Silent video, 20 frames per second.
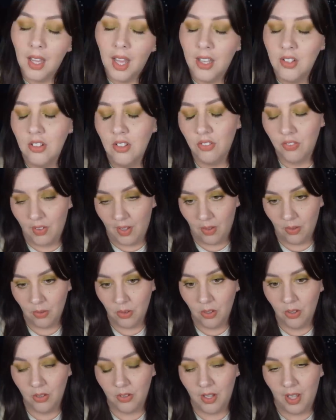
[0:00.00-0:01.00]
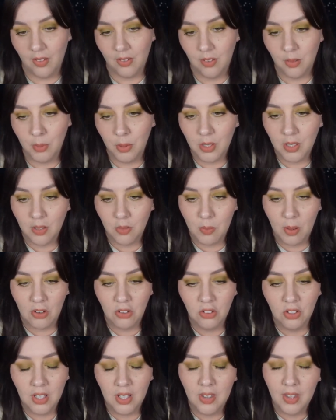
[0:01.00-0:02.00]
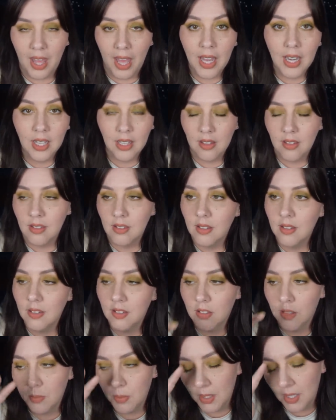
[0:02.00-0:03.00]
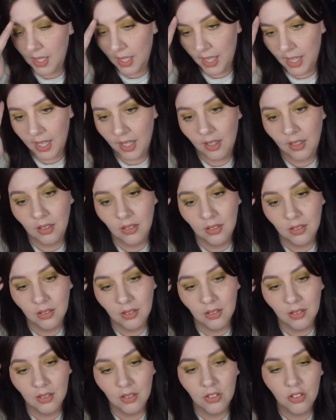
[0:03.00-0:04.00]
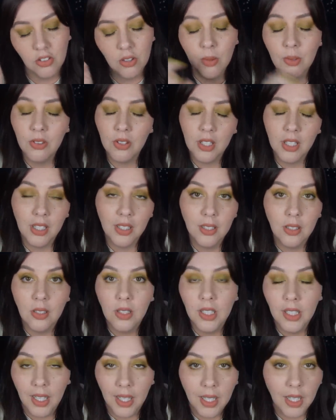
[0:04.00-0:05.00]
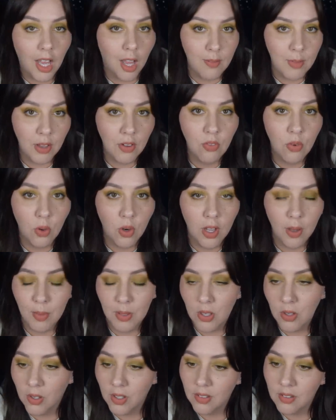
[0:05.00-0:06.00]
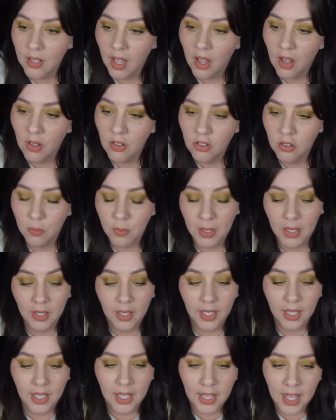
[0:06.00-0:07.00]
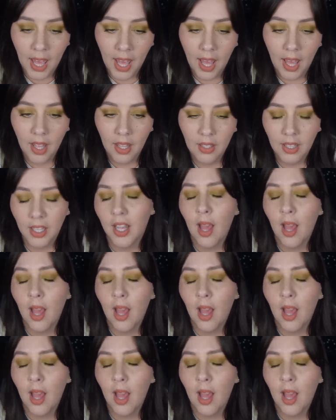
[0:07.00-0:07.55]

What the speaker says: I just found her testimony, especially in that instance, to be like, she was clearly like coming for him, and you could tell just being like, yeah, like